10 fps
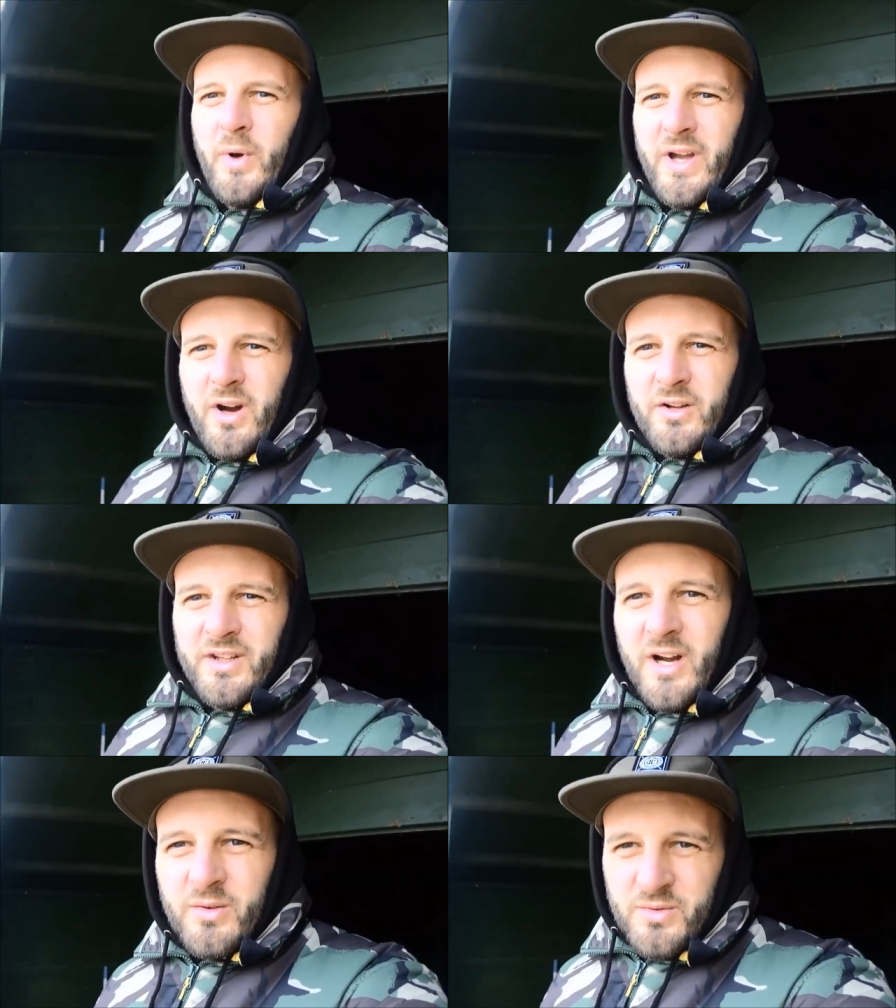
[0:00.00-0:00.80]
We are
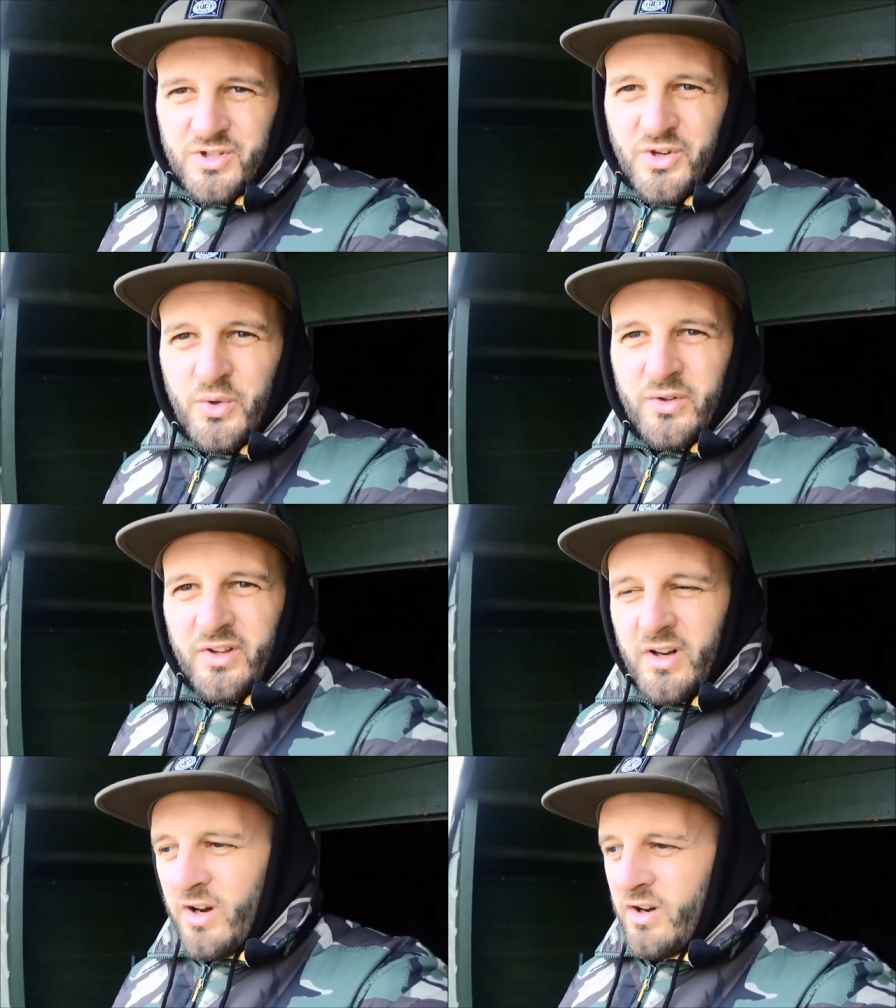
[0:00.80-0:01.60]
down to
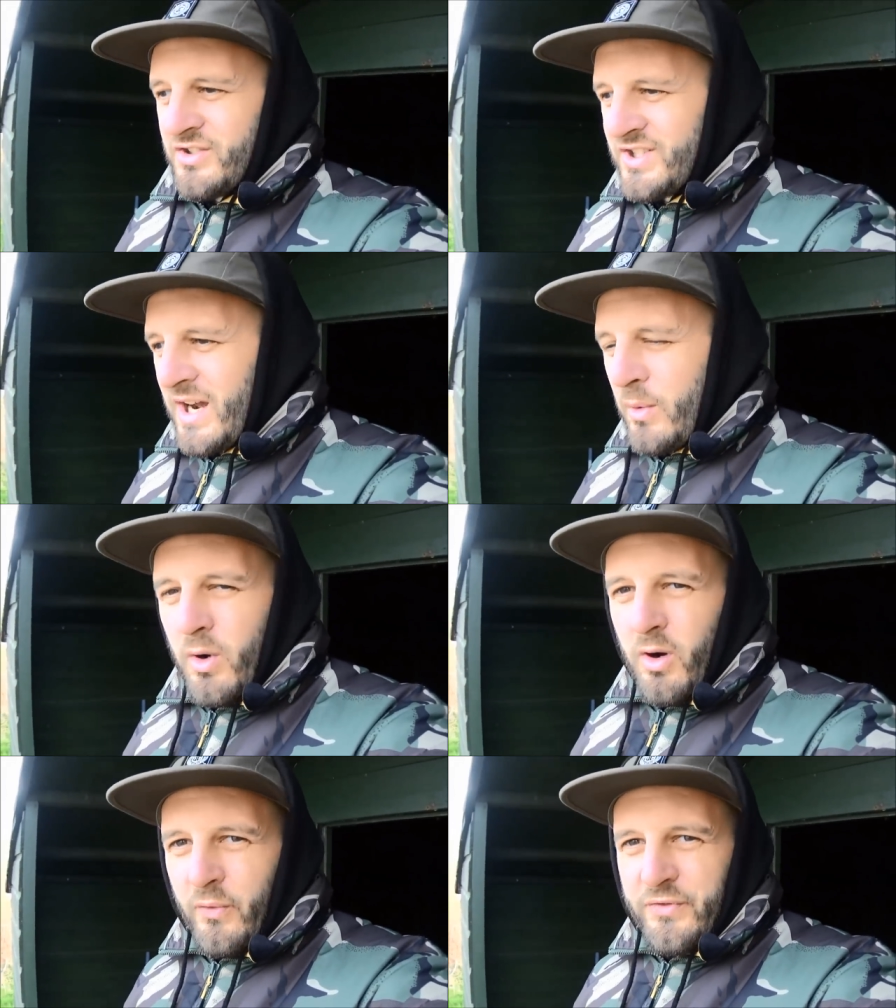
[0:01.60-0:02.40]
the last
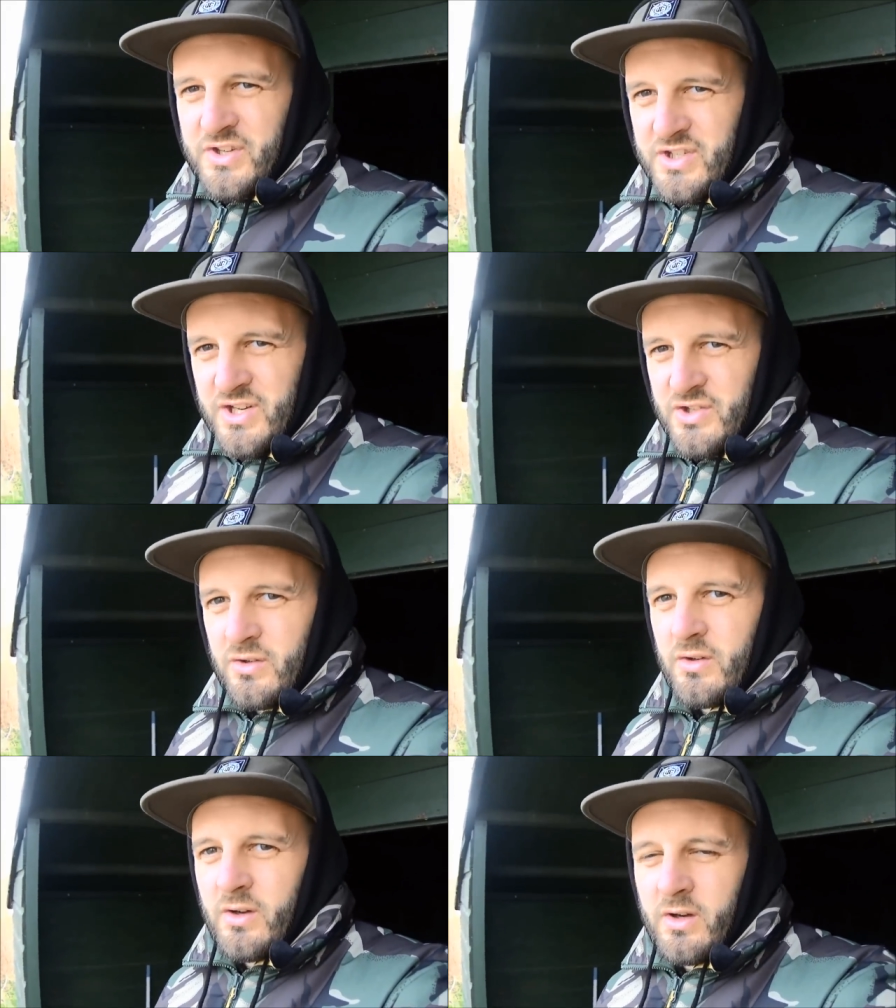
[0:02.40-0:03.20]
hour of the session.